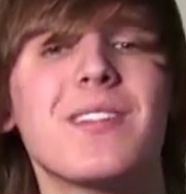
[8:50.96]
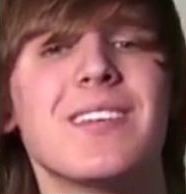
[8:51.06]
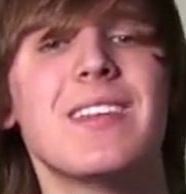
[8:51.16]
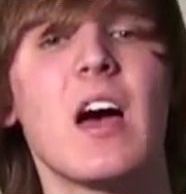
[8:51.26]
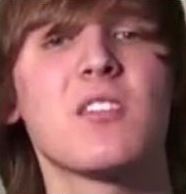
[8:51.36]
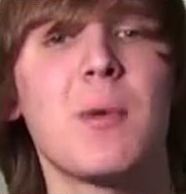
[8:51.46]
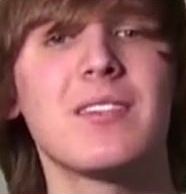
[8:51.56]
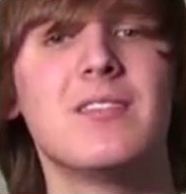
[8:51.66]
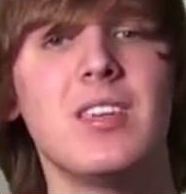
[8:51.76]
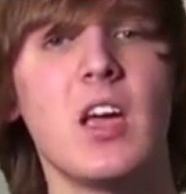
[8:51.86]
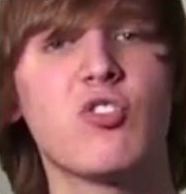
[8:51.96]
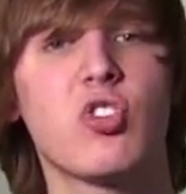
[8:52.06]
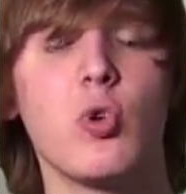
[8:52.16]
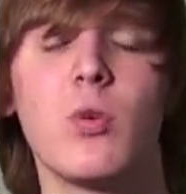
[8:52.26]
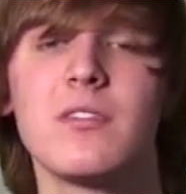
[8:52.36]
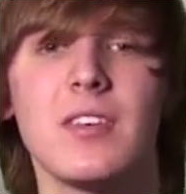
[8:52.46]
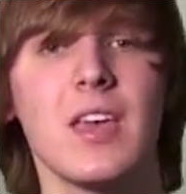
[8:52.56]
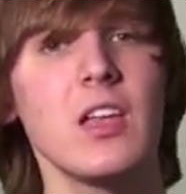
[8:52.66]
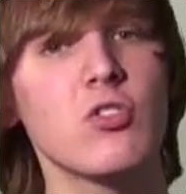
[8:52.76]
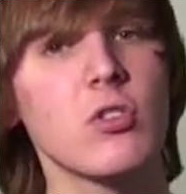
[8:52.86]
was announced by THQ once
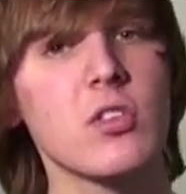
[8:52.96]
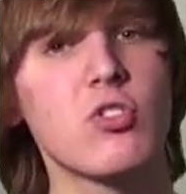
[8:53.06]
again during